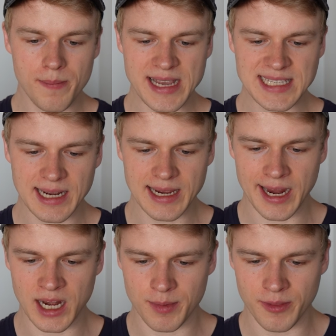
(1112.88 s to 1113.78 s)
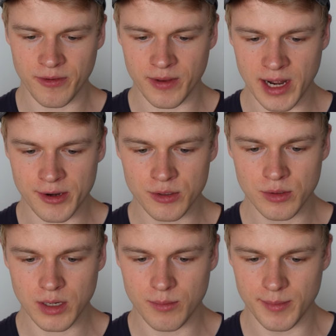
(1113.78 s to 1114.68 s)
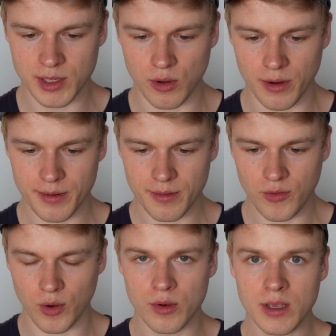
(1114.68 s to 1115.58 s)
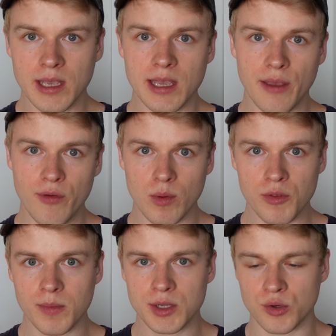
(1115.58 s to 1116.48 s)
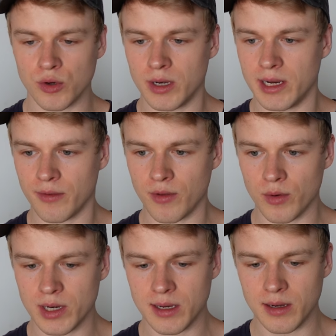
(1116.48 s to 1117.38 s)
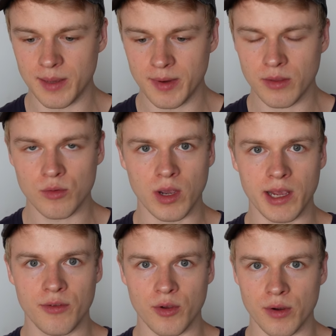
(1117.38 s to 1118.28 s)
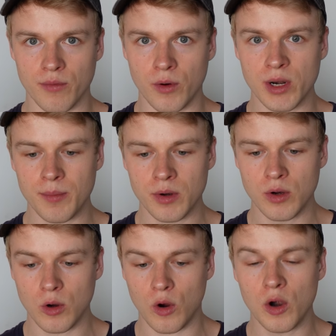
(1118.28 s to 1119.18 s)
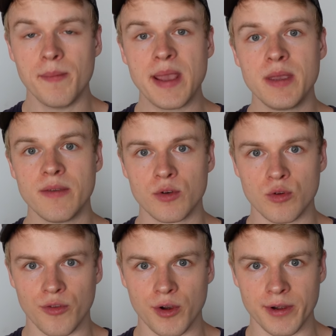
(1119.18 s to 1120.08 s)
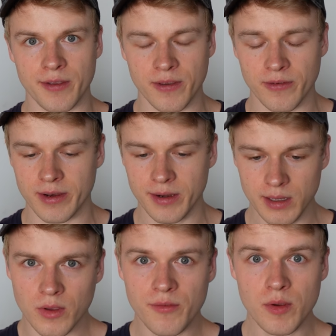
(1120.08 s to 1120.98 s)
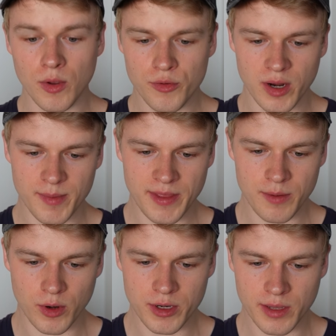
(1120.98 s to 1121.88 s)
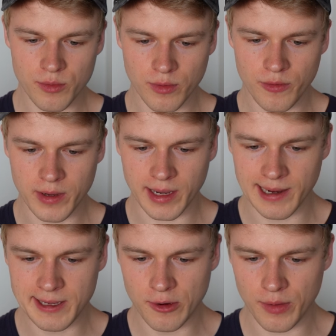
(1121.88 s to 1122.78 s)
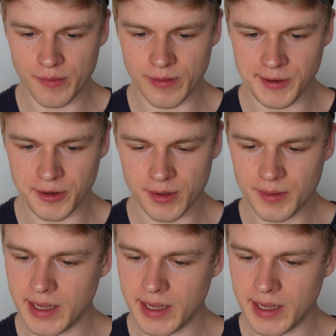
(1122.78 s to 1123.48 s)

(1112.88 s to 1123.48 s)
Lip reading: basically end up in this scenario and will be called. So if you want to make sure it is only limited to a certain phone number or maybe even to a certain assistant. So if you want to limit that, what you can do is you can click here on the filter